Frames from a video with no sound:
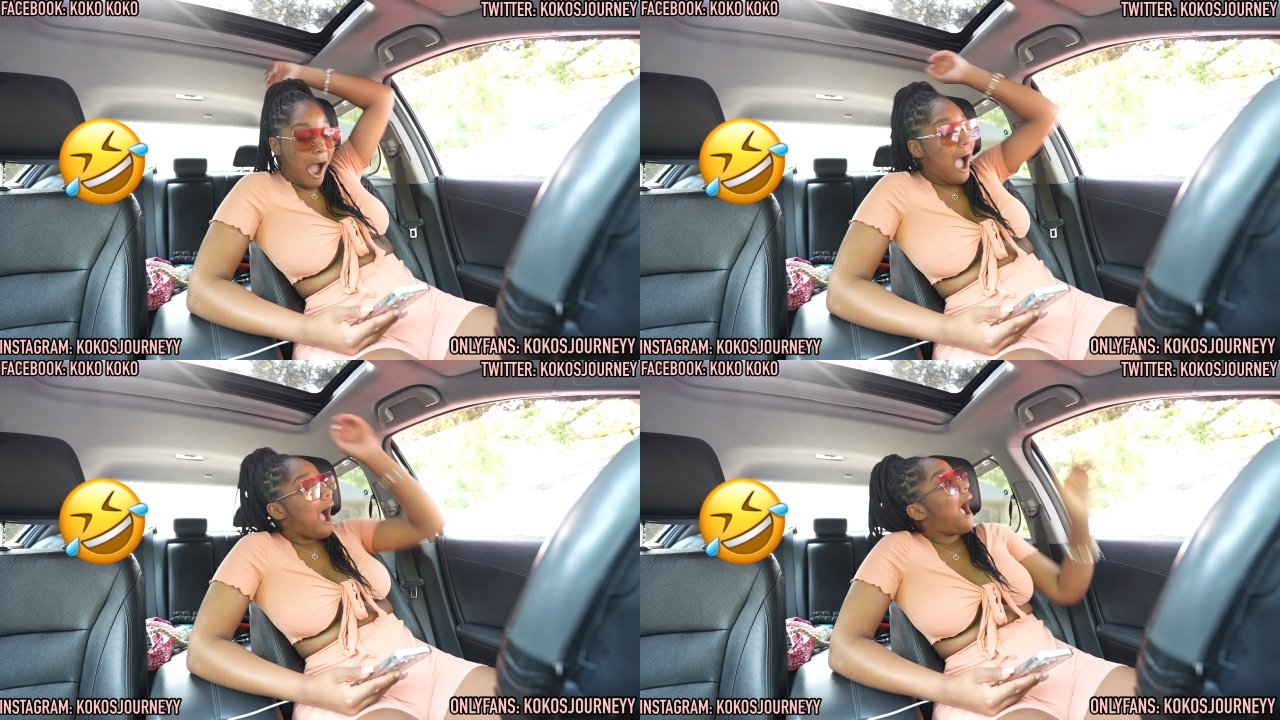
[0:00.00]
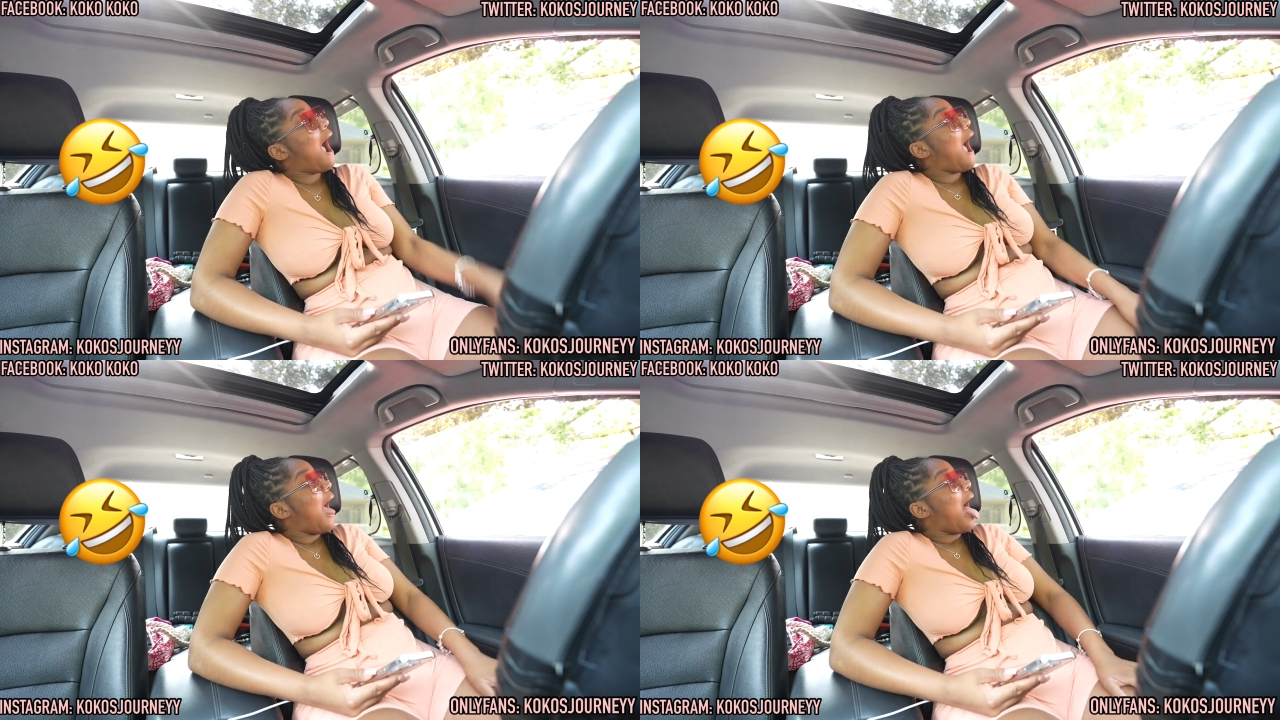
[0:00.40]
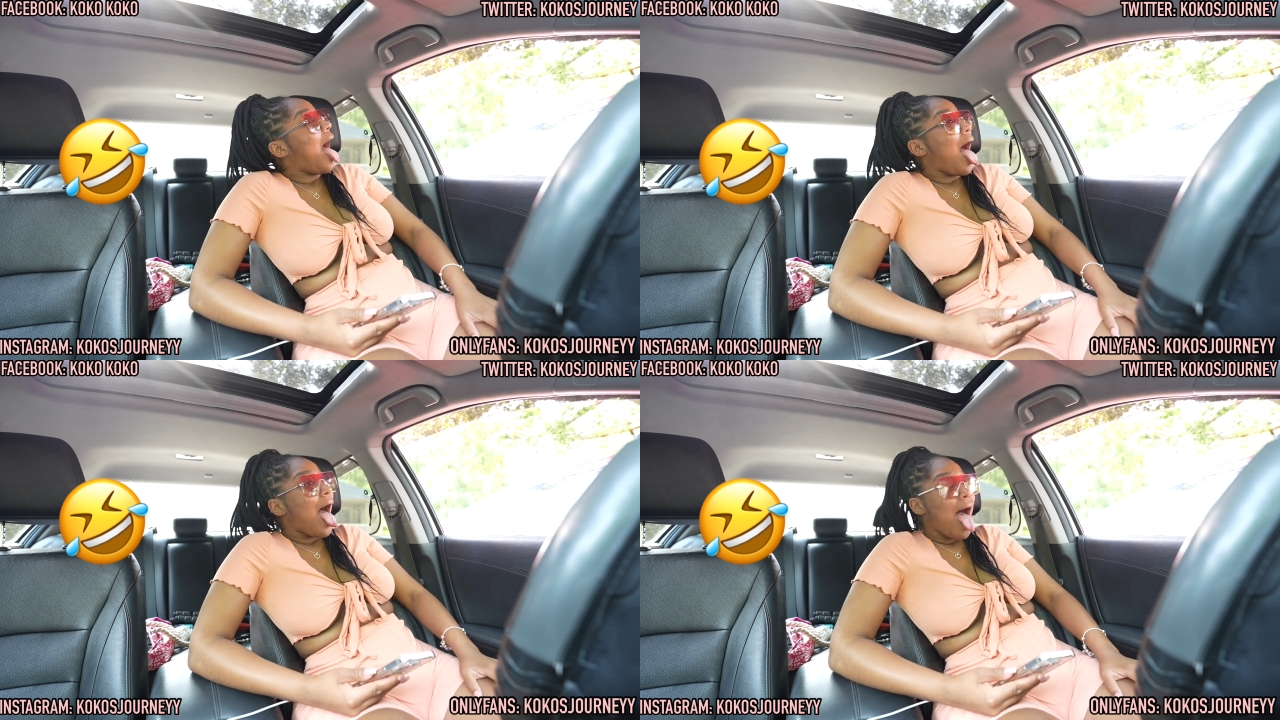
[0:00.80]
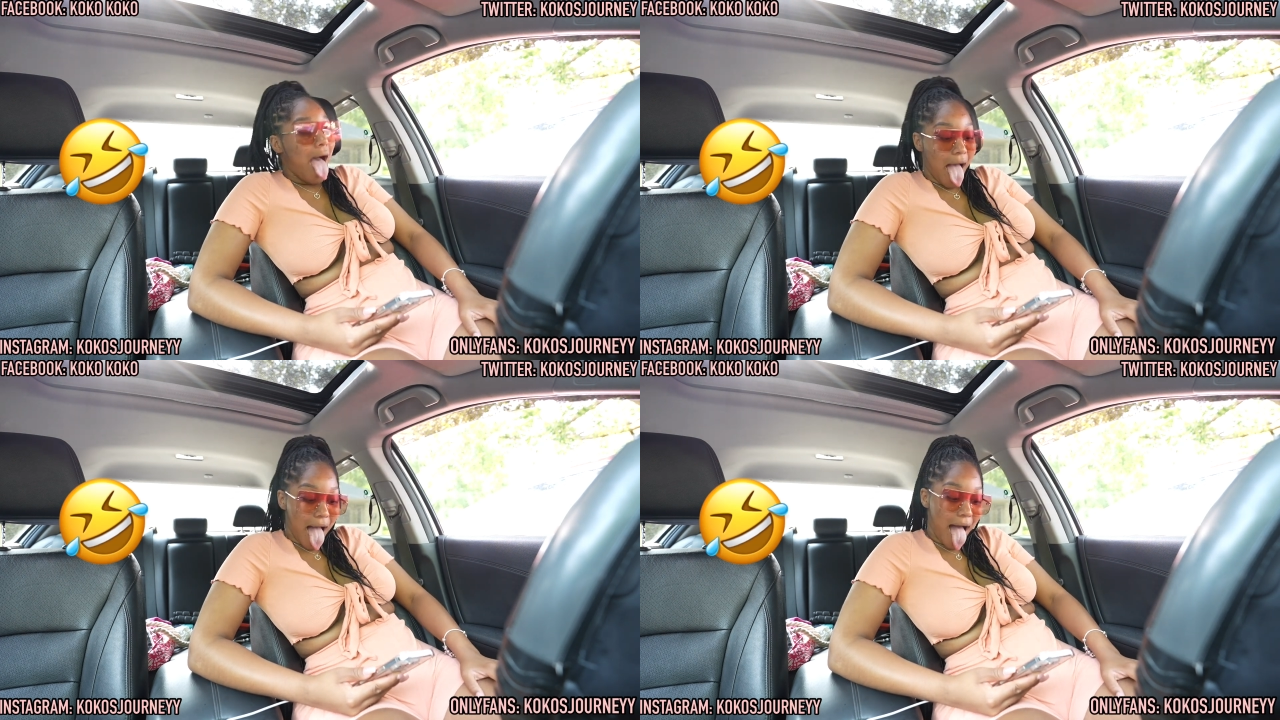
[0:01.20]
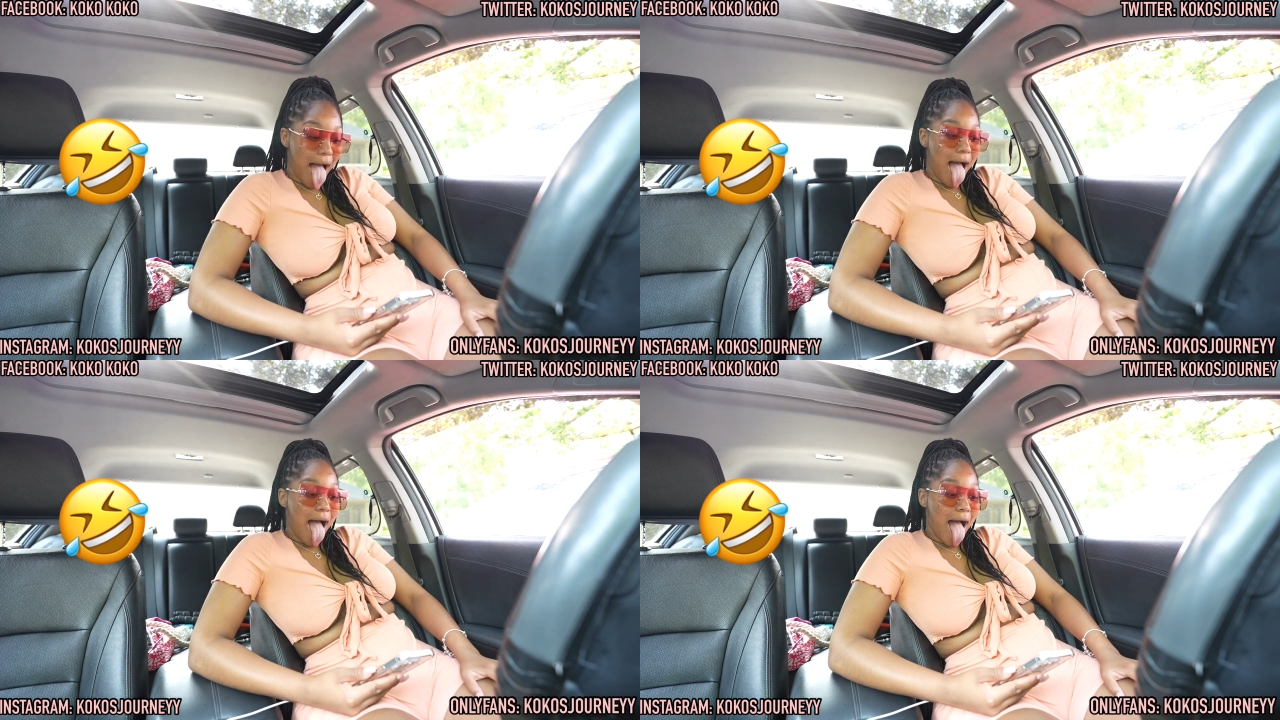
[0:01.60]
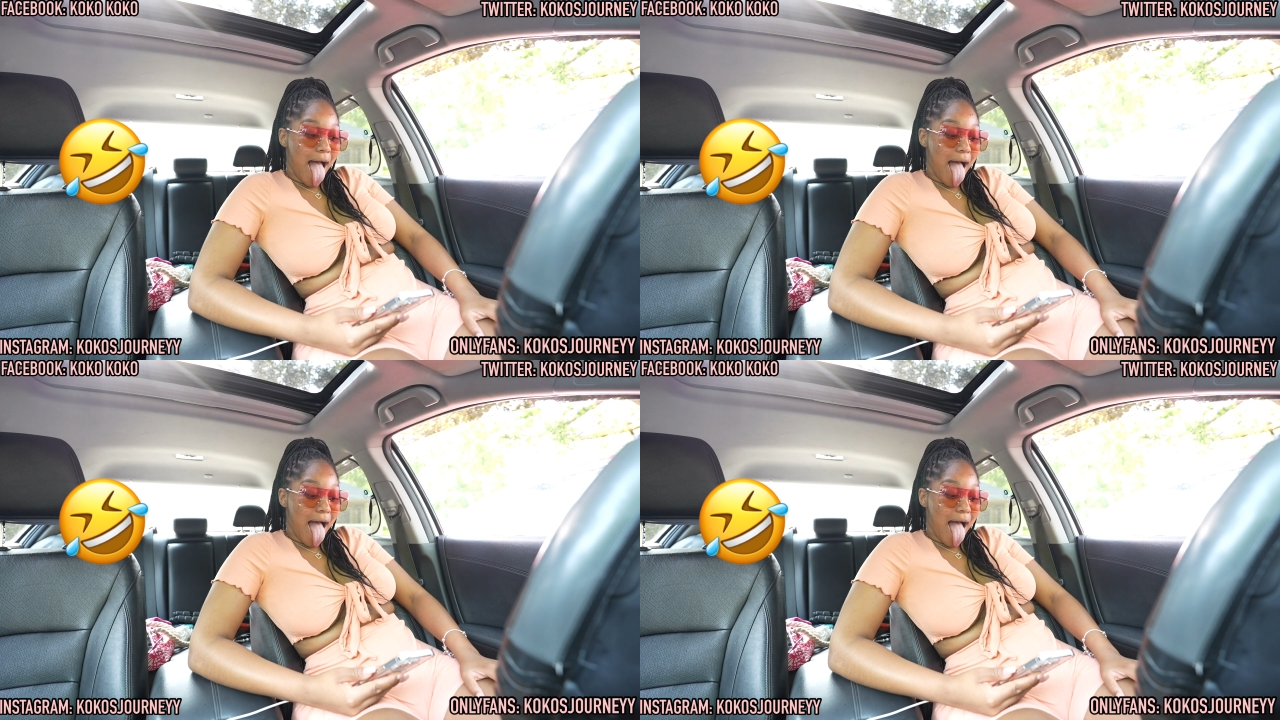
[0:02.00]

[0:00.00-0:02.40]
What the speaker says: Nothing is said.